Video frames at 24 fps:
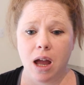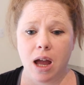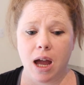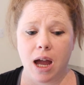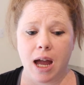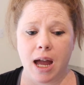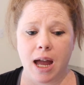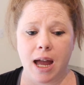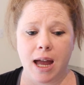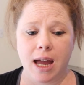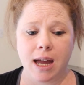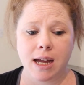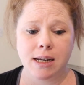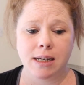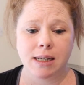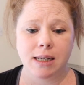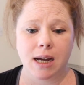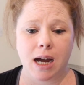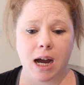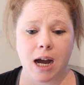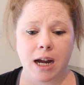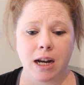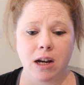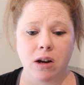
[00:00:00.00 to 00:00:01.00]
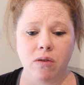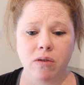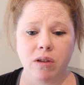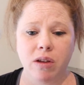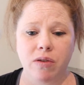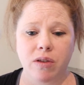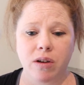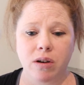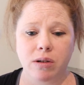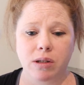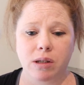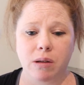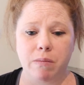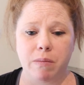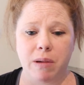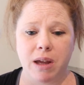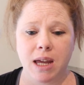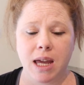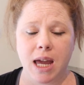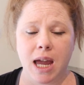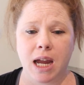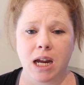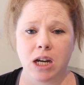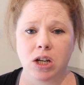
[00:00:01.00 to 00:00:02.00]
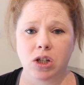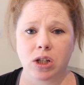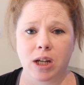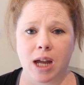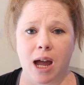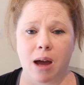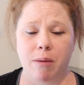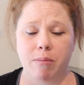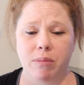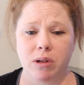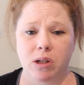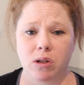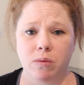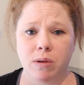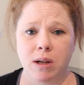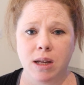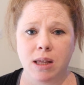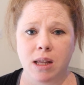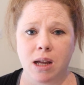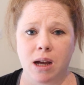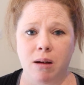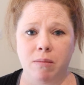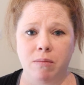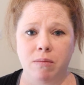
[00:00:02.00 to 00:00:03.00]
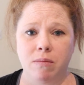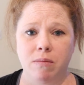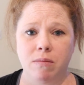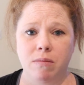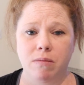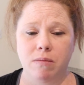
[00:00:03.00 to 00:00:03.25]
and I know that there's a big age gap between them.